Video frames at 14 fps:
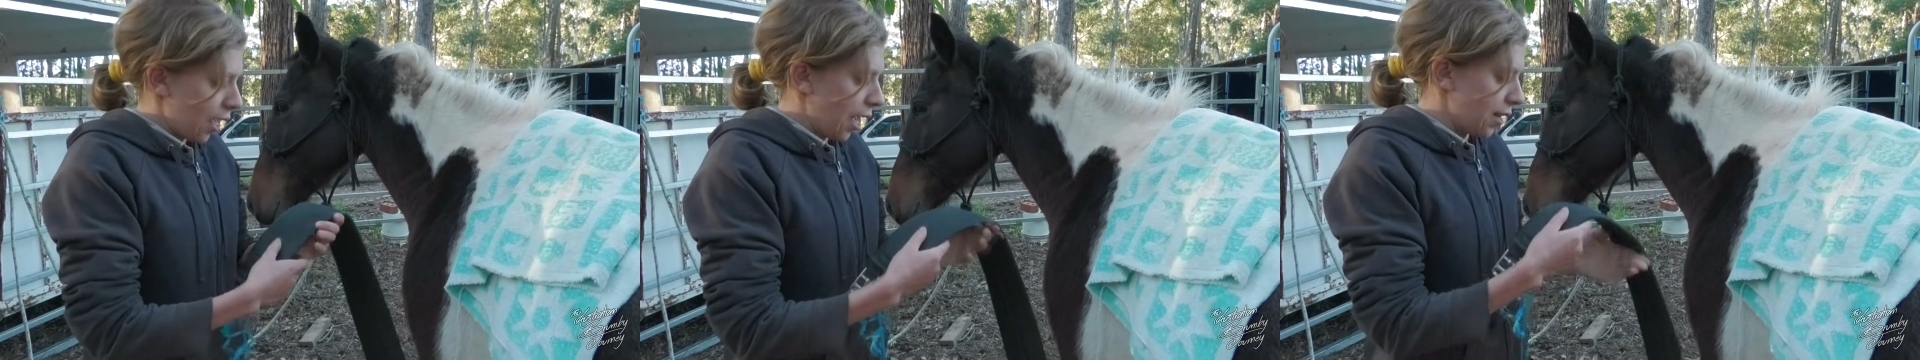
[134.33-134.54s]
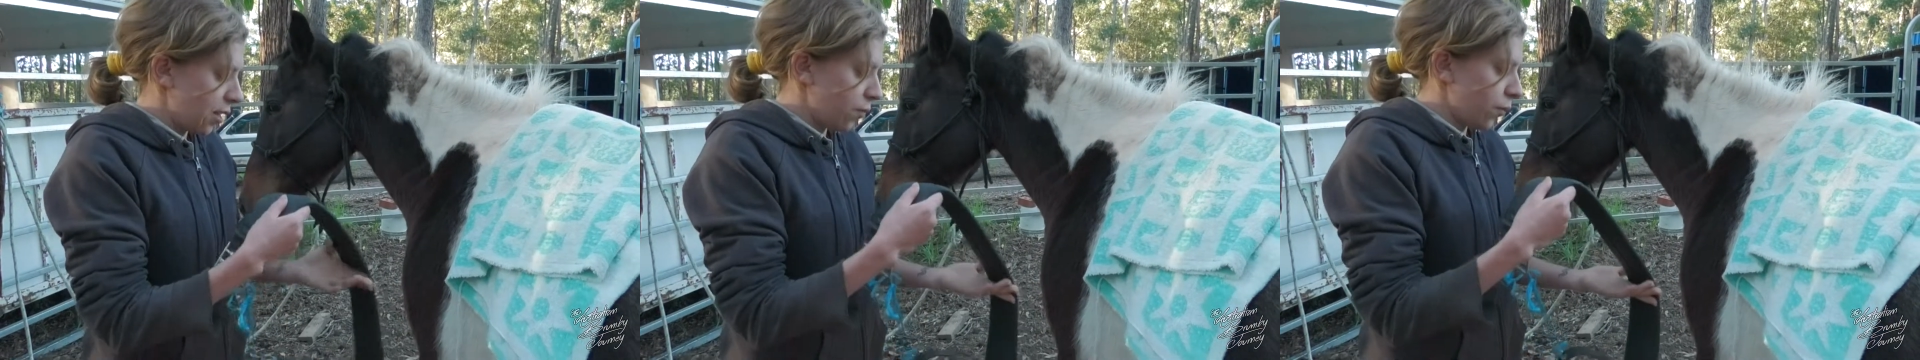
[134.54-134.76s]

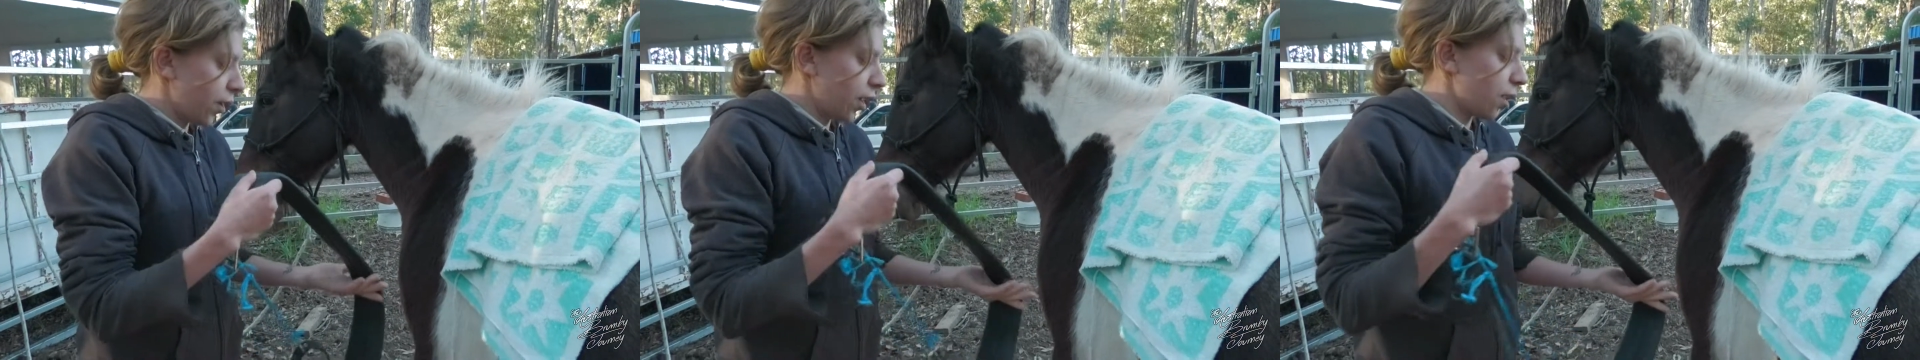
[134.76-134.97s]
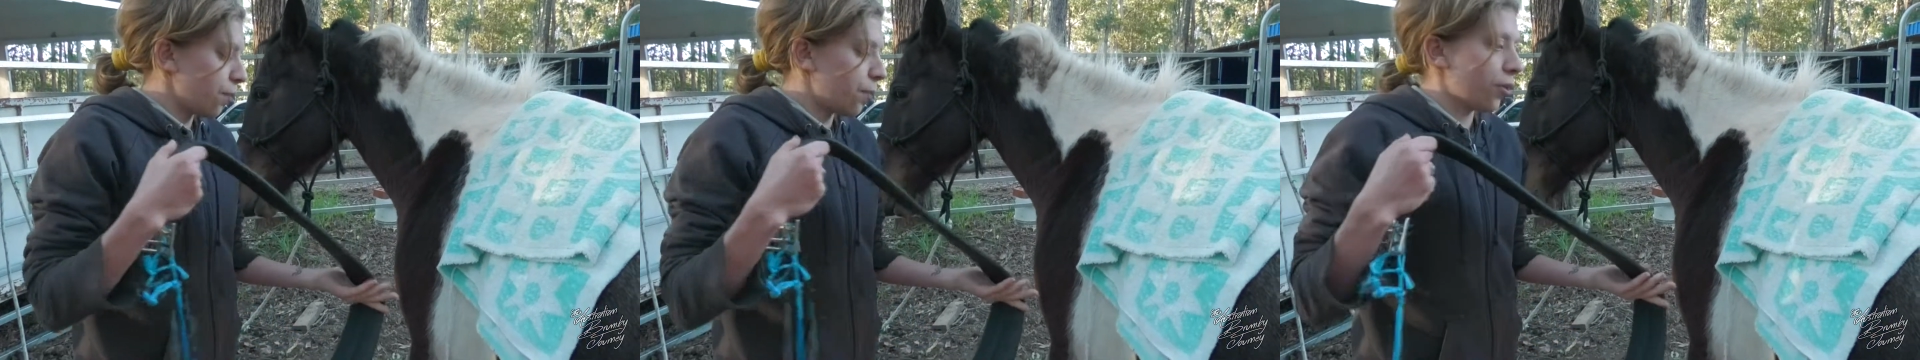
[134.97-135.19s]
And then we're
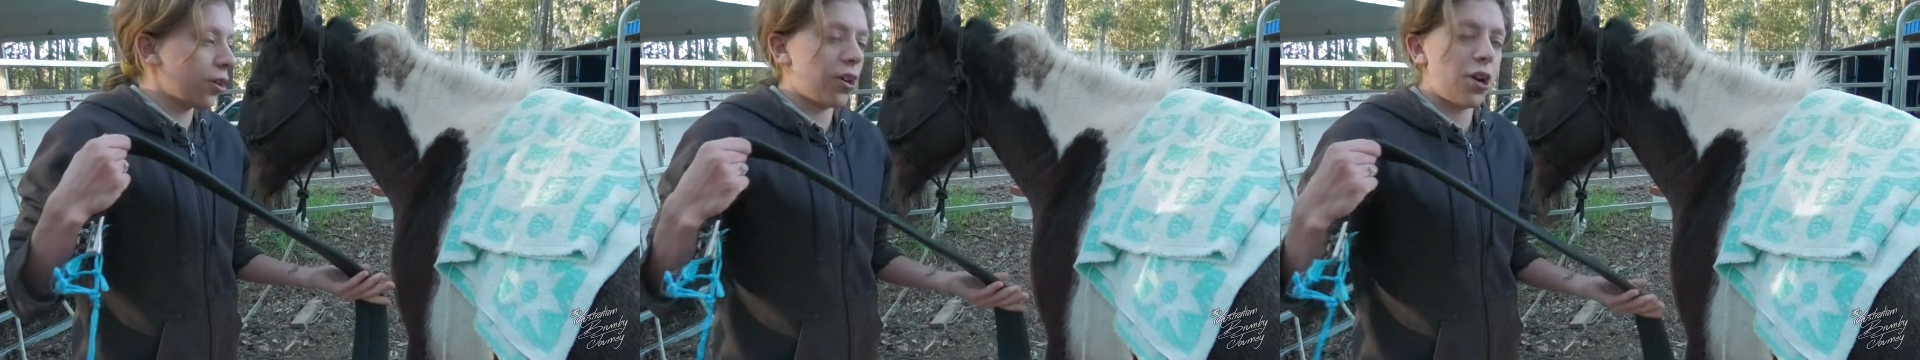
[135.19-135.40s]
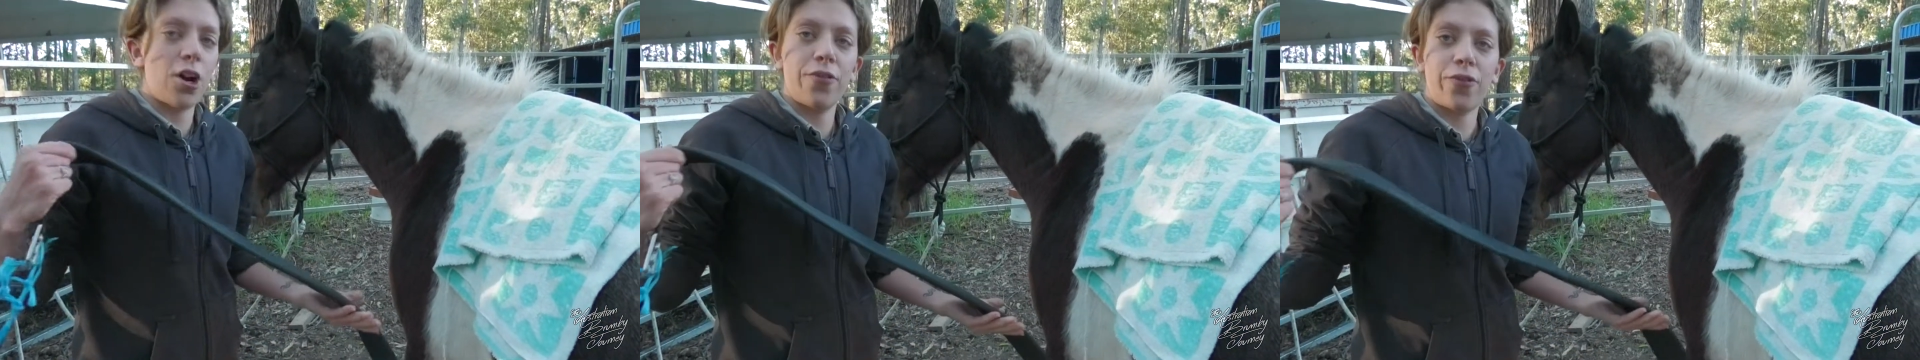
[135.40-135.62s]
going to put it
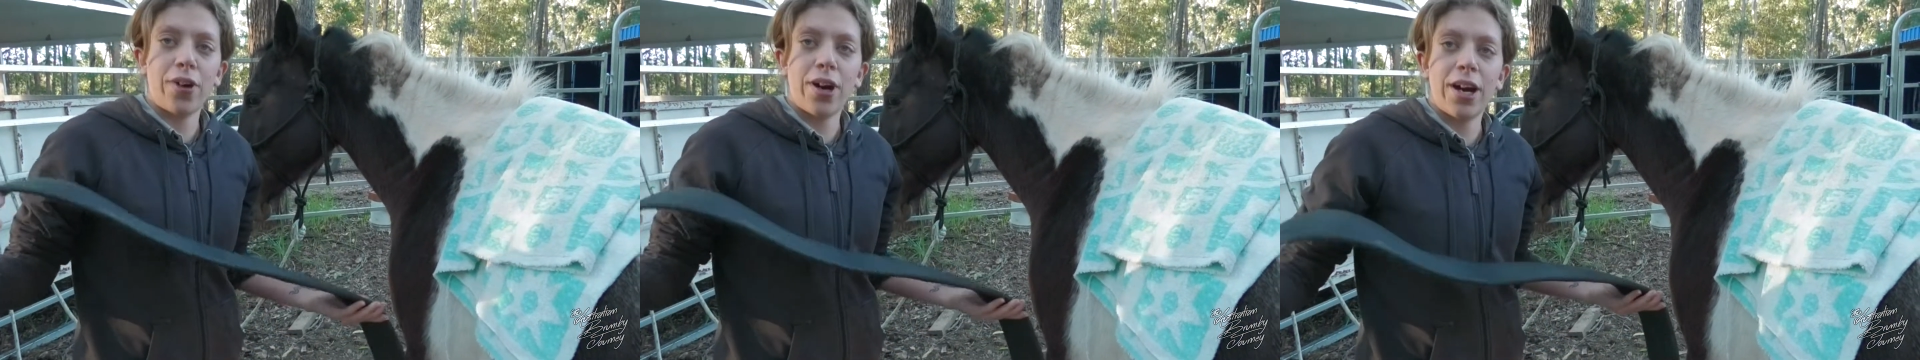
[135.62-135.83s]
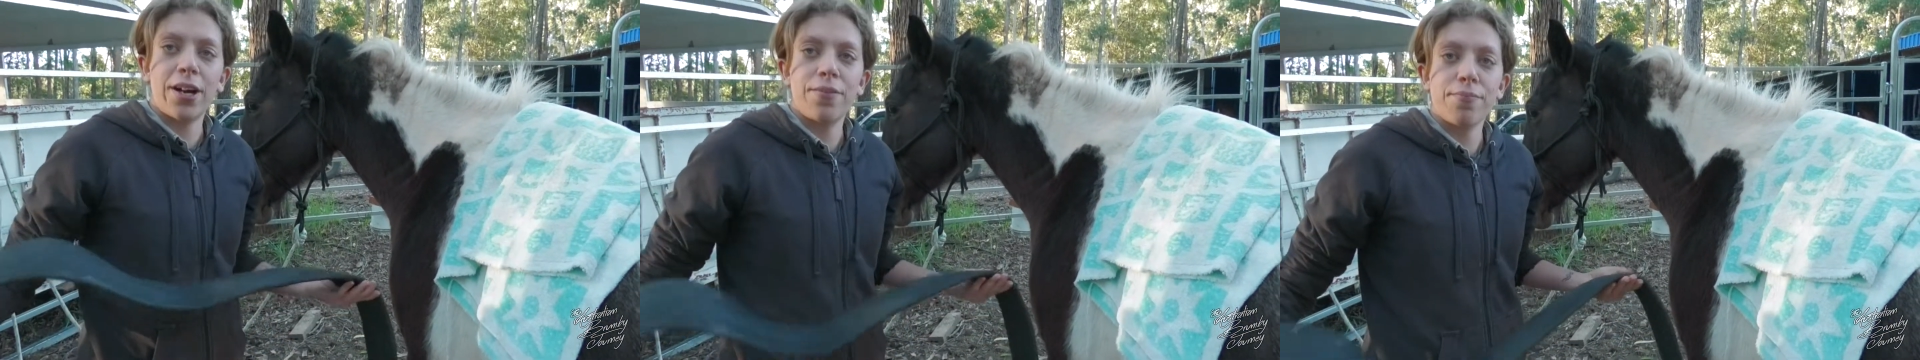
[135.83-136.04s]
over her,